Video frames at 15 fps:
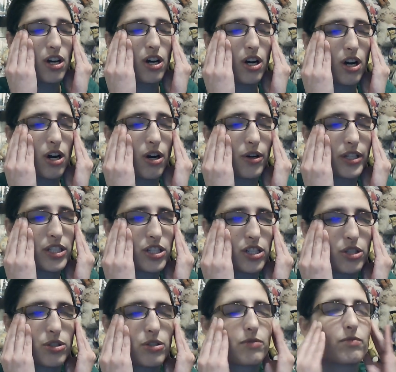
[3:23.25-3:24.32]
oh, it's
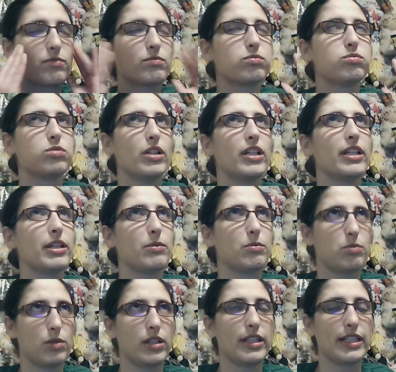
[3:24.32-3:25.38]
just
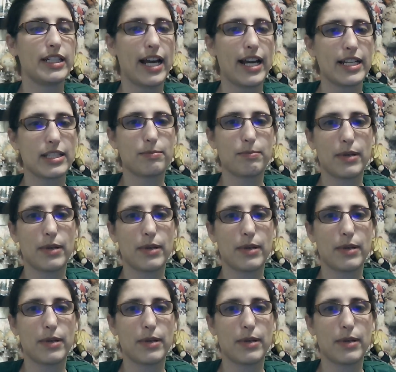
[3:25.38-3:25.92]
really nice.